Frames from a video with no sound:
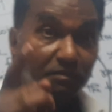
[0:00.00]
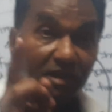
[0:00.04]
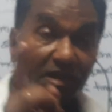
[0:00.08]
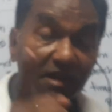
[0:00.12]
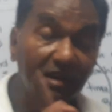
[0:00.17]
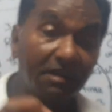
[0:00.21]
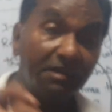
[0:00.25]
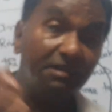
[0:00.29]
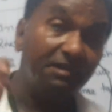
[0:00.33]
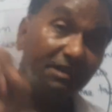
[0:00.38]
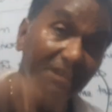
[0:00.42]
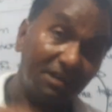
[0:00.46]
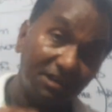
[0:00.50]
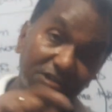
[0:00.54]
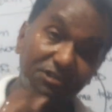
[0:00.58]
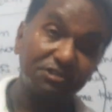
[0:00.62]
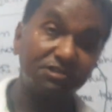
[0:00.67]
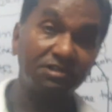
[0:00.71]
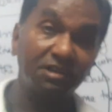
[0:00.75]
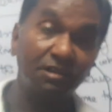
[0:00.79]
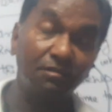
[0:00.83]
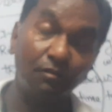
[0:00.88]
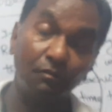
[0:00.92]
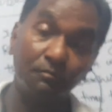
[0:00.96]
In
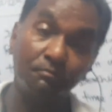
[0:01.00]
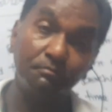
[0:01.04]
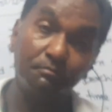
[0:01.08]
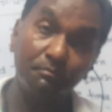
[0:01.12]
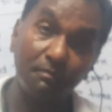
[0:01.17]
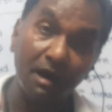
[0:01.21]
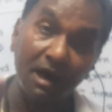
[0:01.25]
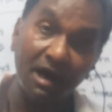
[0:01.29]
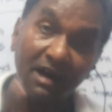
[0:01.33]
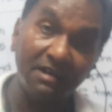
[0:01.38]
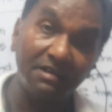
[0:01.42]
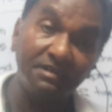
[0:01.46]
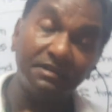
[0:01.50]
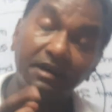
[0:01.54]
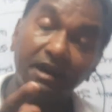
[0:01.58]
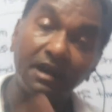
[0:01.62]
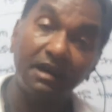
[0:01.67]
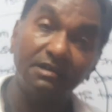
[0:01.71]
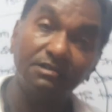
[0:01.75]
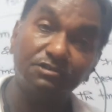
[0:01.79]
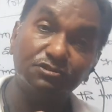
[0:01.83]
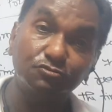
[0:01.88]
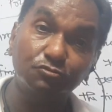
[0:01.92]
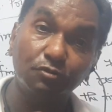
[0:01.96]
still, man
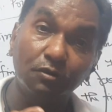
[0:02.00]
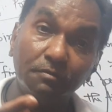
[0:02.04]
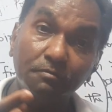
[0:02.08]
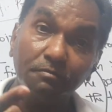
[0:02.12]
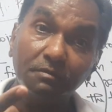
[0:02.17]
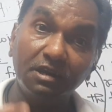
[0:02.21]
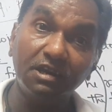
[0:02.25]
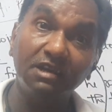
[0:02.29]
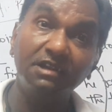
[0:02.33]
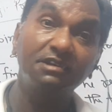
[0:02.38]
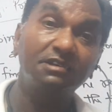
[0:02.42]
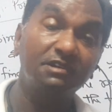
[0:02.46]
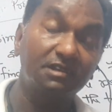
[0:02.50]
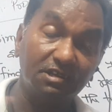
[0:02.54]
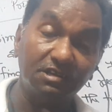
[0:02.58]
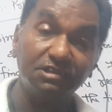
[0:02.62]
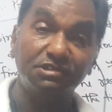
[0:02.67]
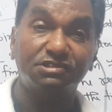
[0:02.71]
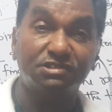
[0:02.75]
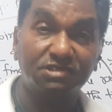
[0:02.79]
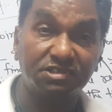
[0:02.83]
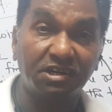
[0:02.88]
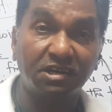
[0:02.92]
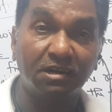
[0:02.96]
can swim in
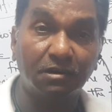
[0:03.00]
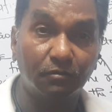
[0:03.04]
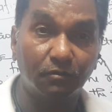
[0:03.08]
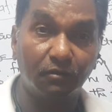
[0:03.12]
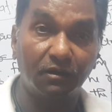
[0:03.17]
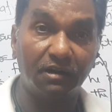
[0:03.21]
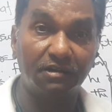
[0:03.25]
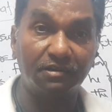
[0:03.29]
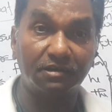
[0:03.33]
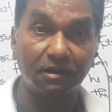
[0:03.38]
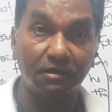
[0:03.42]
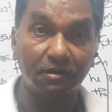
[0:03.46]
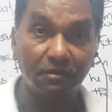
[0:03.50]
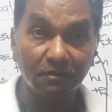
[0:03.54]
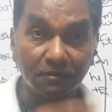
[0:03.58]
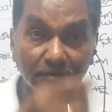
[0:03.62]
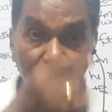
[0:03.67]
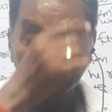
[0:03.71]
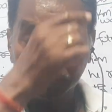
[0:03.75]
still water.